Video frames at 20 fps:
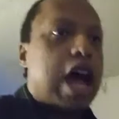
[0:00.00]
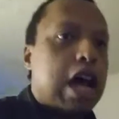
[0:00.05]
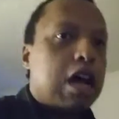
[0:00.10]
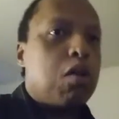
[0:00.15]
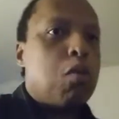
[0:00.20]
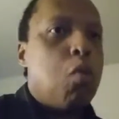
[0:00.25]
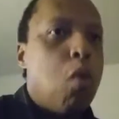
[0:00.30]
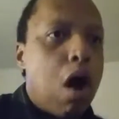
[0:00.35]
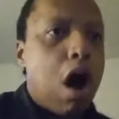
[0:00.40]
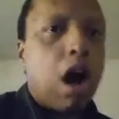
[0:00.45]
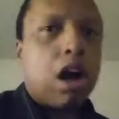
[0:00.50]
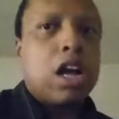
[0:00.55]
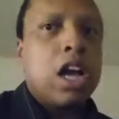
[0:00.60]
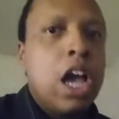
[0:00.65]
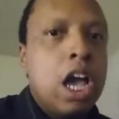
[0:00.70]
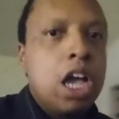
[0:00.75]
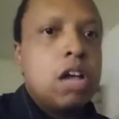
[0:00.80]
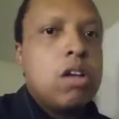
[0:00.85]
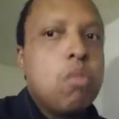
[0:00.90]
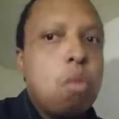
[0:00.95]
how to walk.
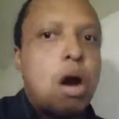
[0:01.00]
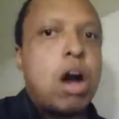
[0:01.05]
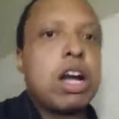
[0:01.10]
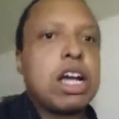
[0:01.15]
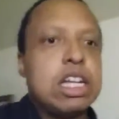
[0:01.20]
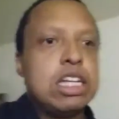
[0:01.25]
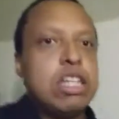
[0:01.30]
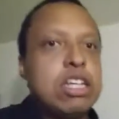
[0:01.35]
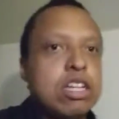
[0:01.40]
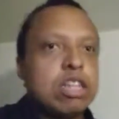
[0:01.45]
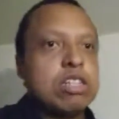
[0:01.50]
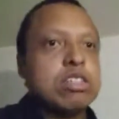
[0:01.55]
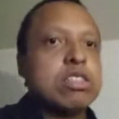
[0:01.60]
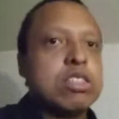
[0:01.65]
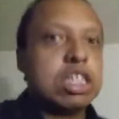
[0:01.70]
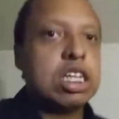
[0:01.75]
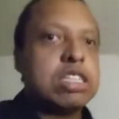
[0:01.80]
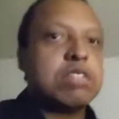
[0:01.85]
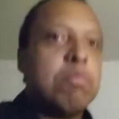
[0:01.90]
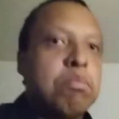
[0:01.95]
Walking
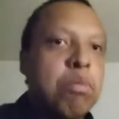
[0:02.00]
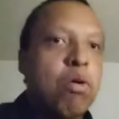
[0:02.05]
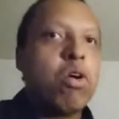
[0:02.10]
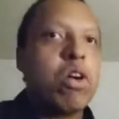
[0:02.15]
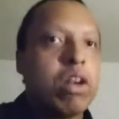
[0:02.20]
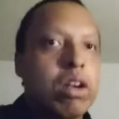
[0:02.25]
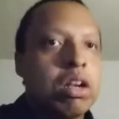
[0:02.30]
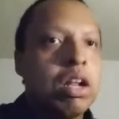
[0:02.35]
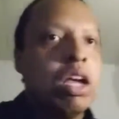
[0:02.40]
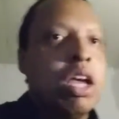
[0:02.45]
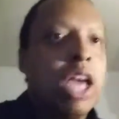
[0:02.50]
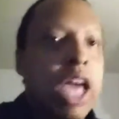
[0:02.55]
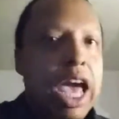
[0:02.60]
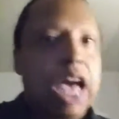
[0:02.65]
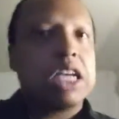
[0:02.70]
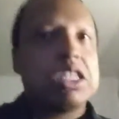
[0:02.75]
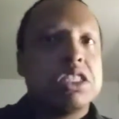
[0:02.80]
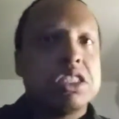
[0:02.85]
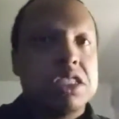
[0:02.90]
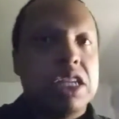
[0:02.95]
is important.
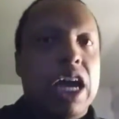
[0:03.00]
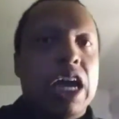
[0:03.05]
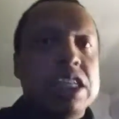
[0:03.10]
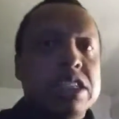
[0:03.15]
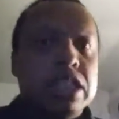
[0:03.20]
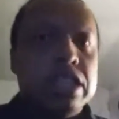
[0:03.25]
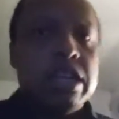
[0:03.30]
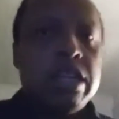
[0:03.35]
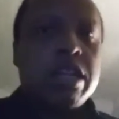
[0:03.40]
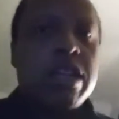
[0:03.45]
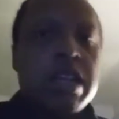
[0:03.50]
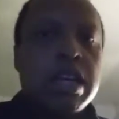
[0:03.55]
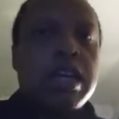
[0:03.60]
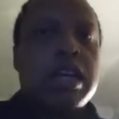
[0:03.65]
Exercising,